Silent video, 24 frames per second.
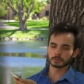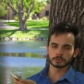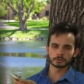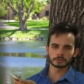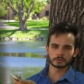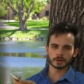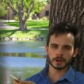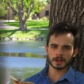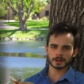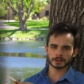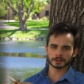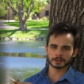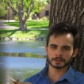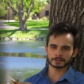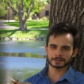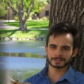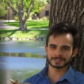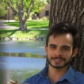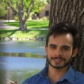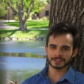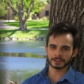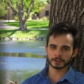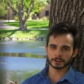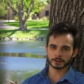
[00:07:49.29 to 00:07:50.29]
Rock.
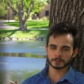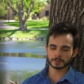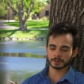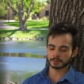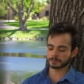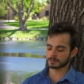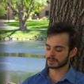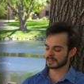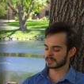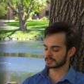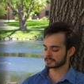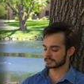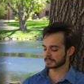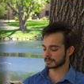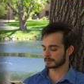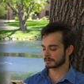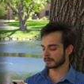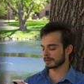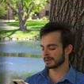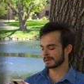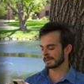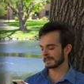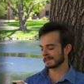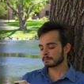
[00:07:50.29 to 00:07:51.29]
I hope I'm pronouncing that
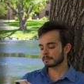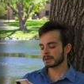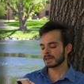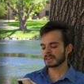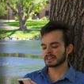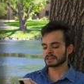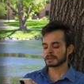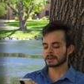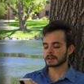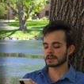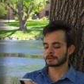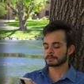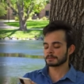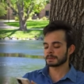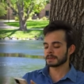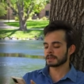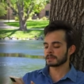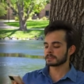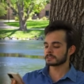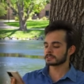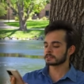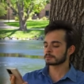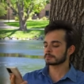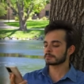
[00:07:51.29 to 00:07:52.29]
right.
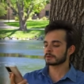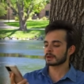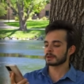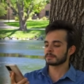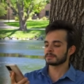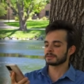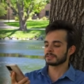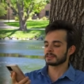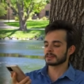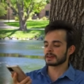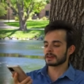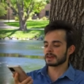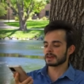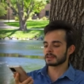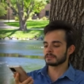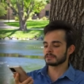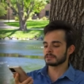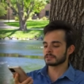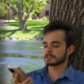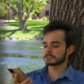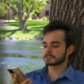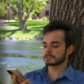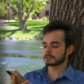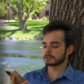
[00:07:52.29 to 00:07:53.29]
Bangkok-based Preppy
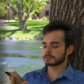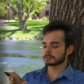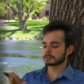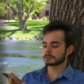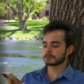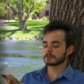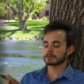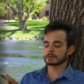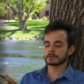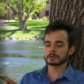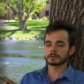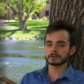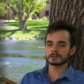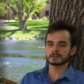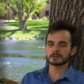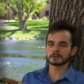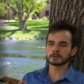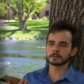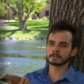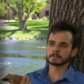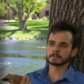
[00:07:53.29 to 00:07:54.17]
Ivy Sartorial.